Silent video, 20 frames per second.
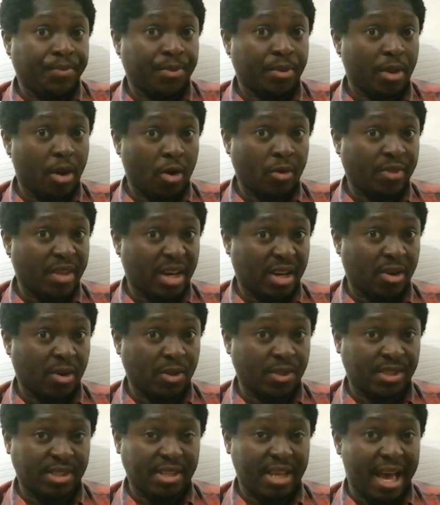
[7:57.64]
under
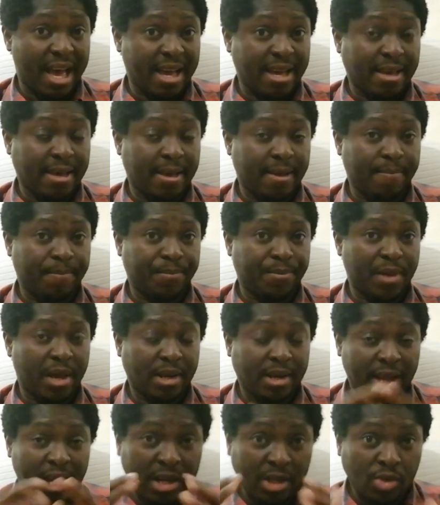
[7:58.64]
God's anger.
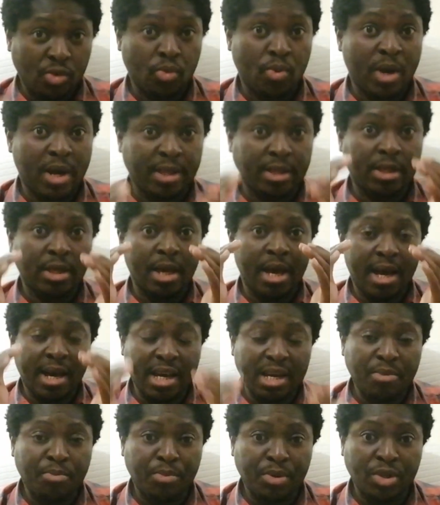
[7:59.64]
And that is why the
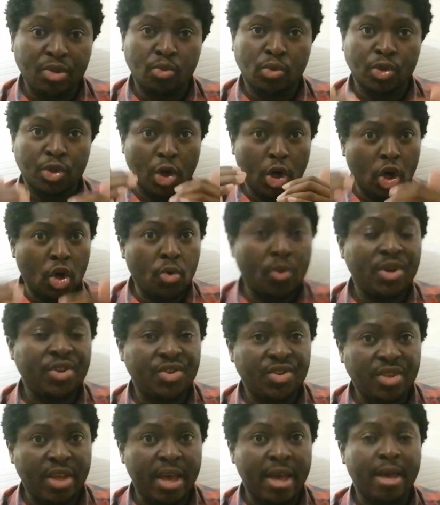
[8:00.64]
high priest was
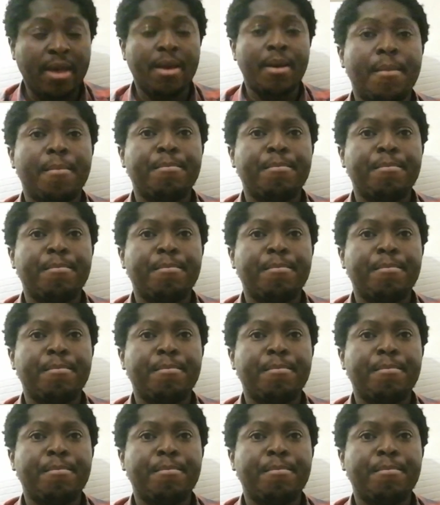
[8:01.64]
always there,